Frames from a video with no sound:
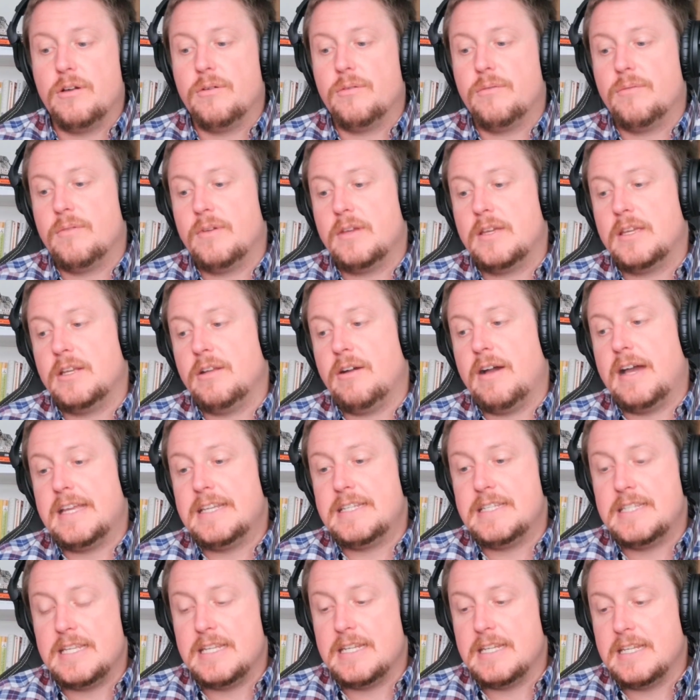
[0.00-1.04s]
So, you
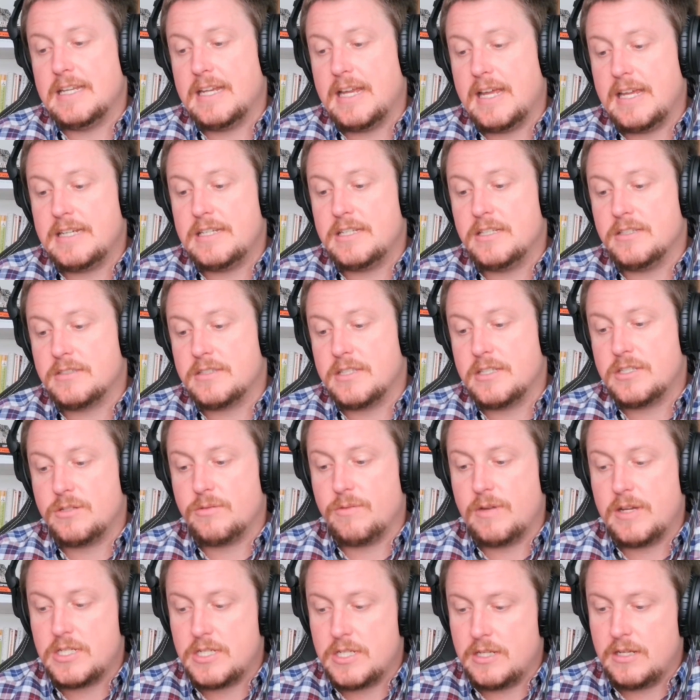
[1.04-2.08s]
know, in an ideal
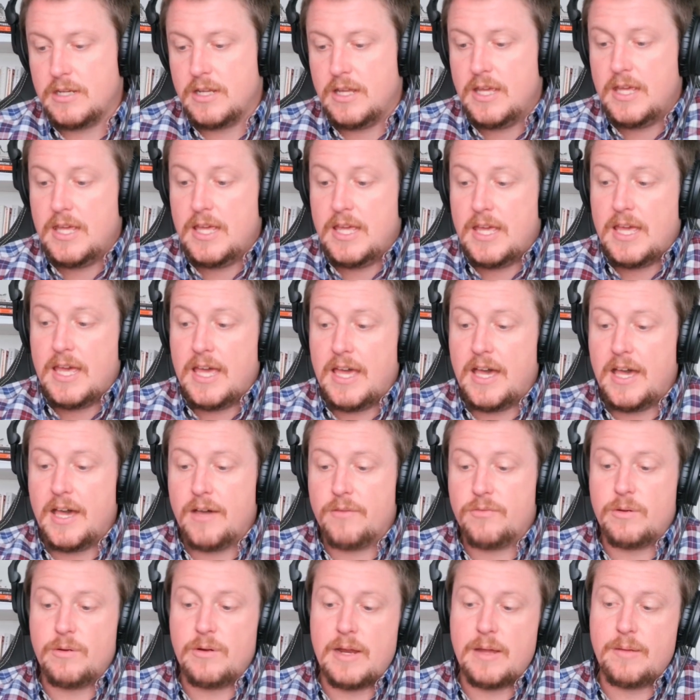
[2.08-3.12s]
situation,
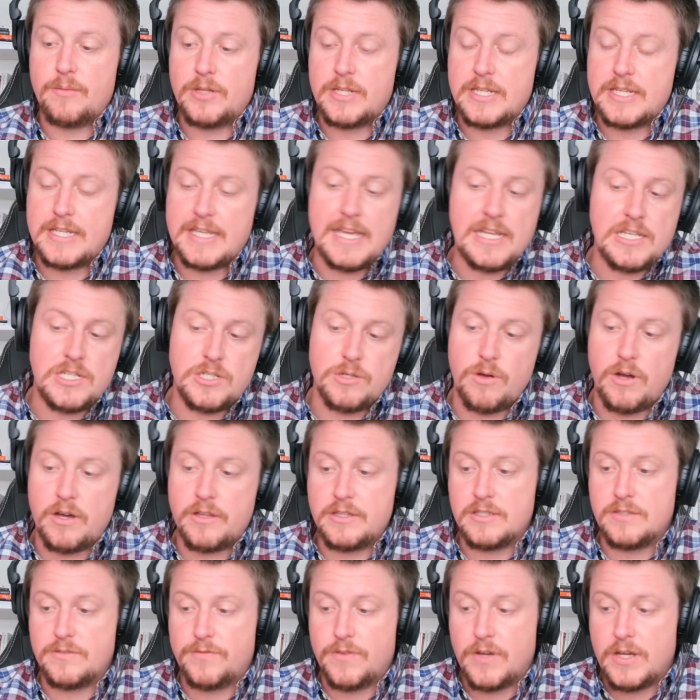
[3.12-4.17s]
if we were able to get
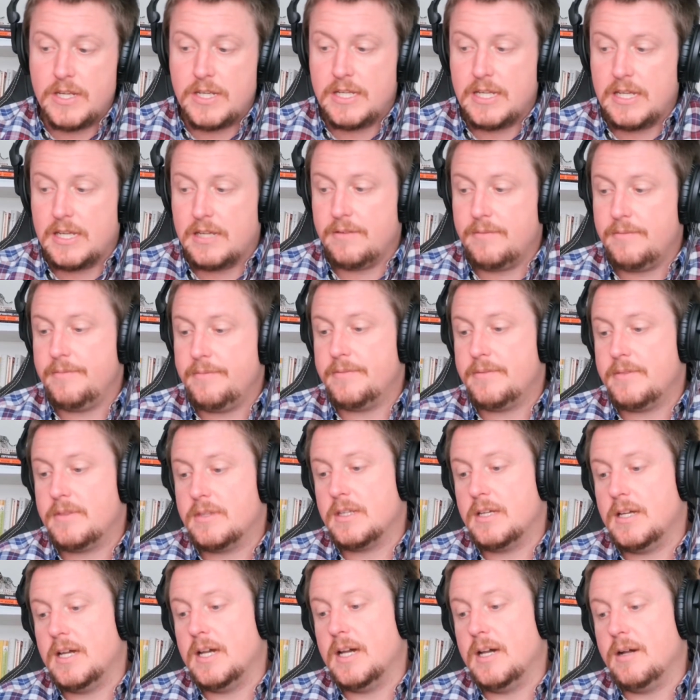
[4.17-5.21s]
you all this funding,
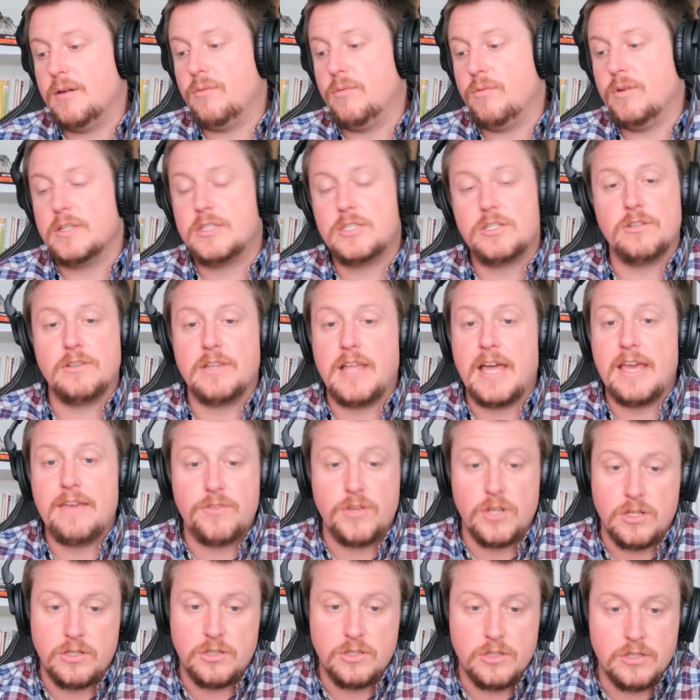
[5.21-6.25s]
what's your
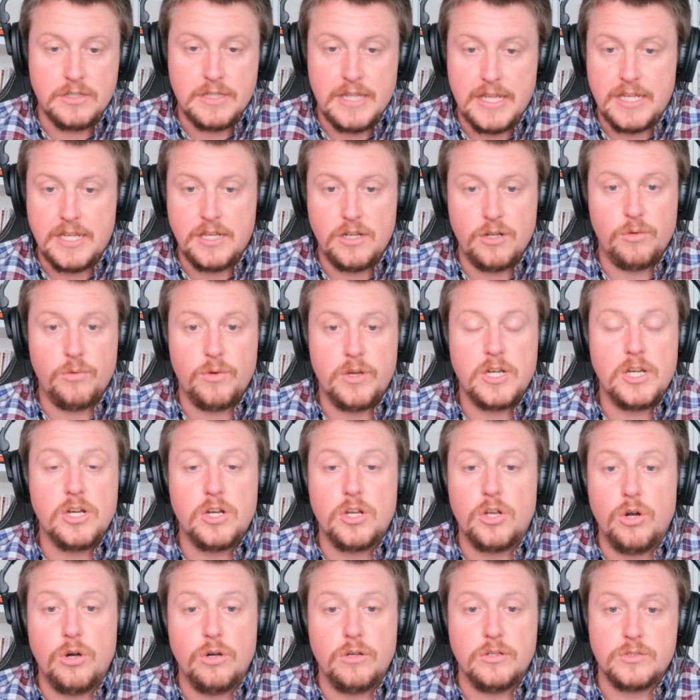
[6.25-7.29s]
life going to look like? You know,
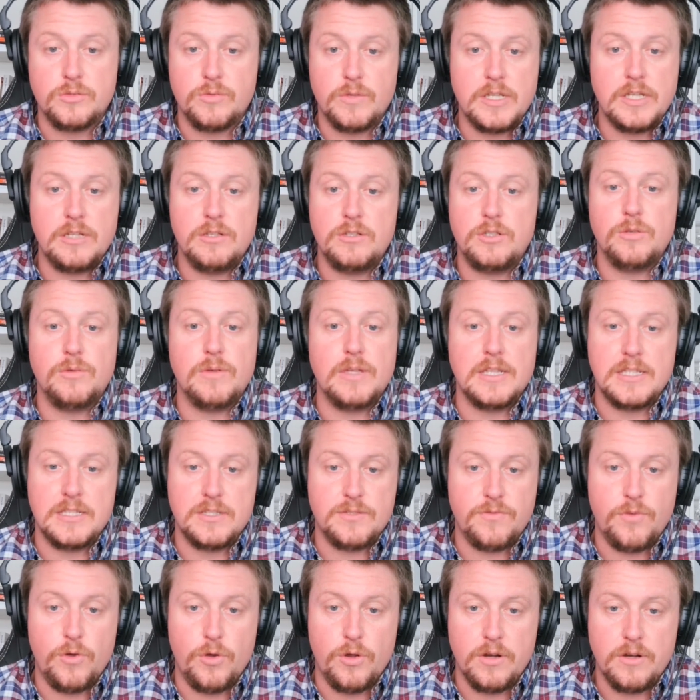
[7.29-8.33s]
what are your goals? What are you
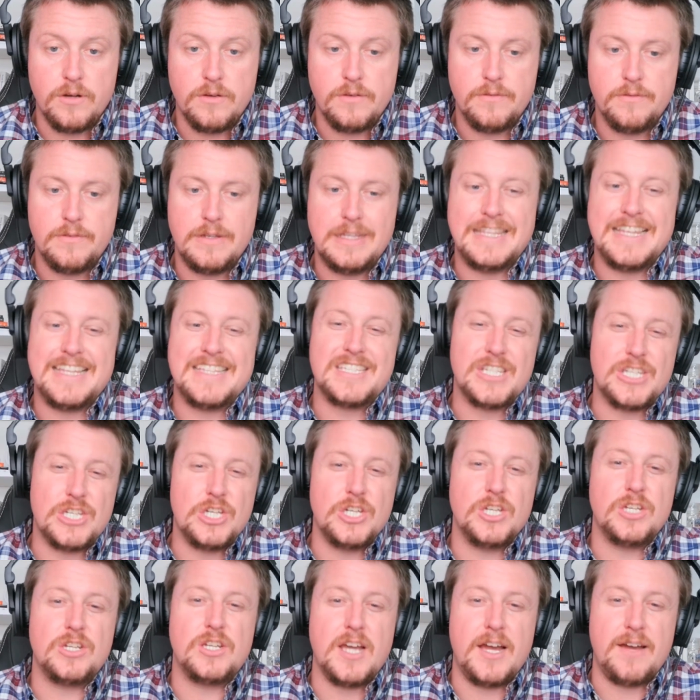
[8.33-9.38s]
doing this for? And
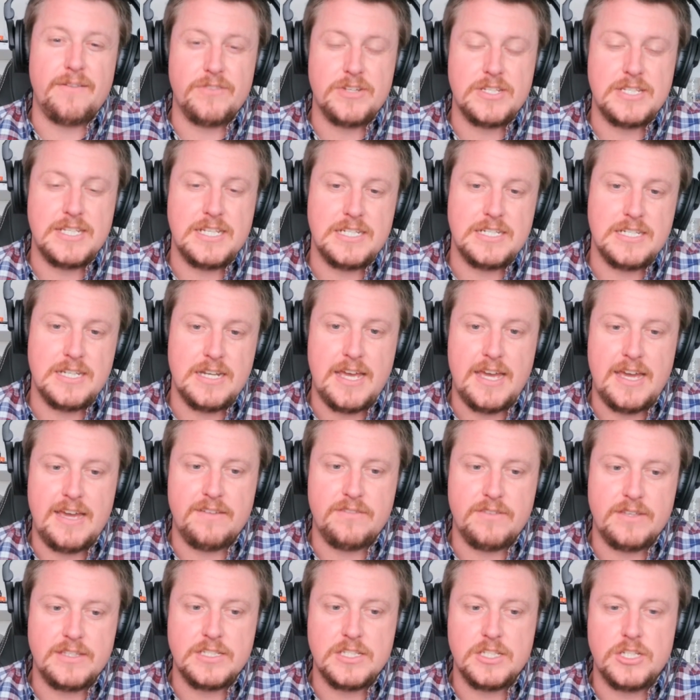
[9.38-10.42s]
that's a good conversation to
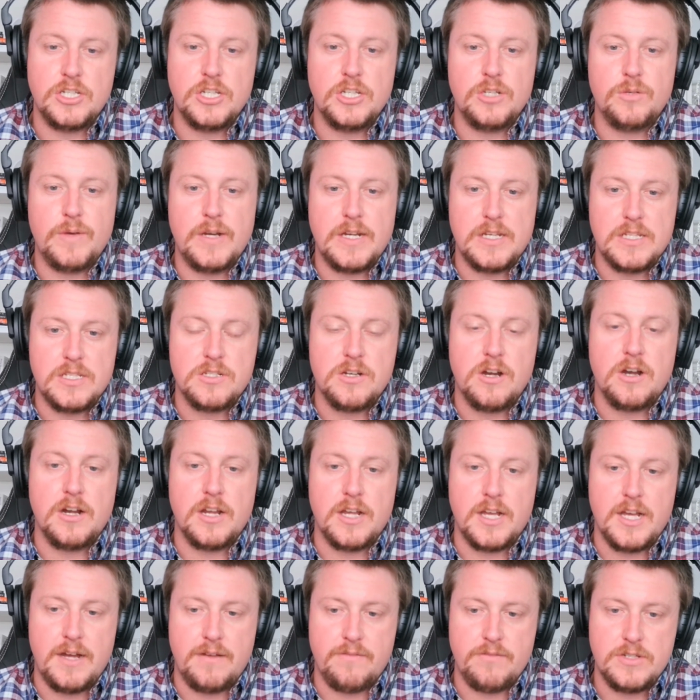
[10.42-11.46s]
have. That's a good way to
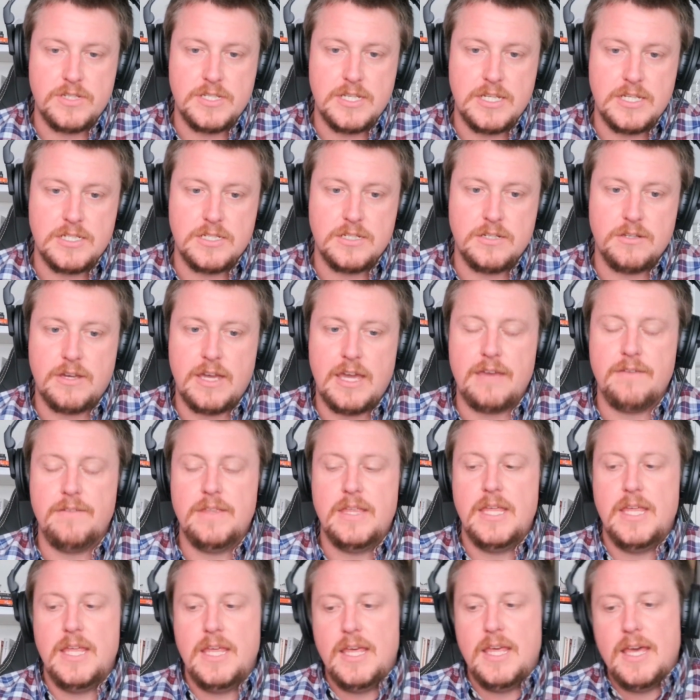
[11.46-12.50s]
start a conversation,
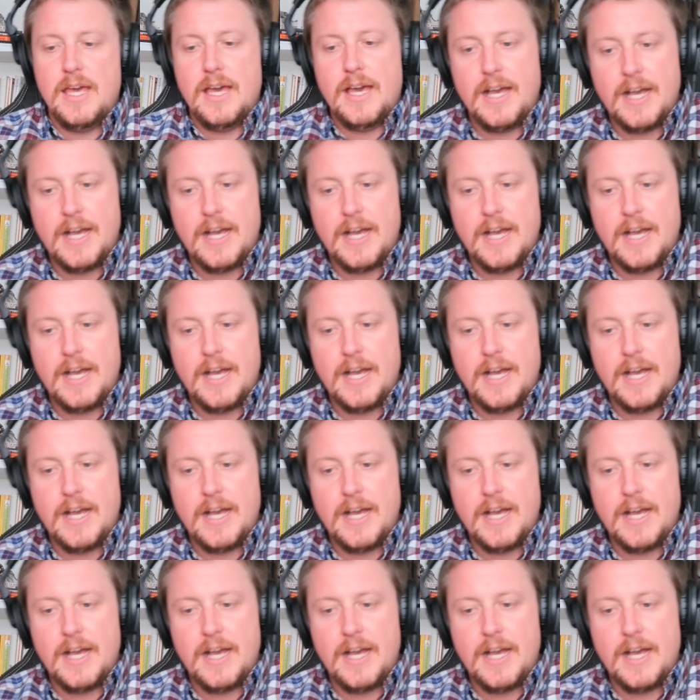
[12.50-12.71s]
okay?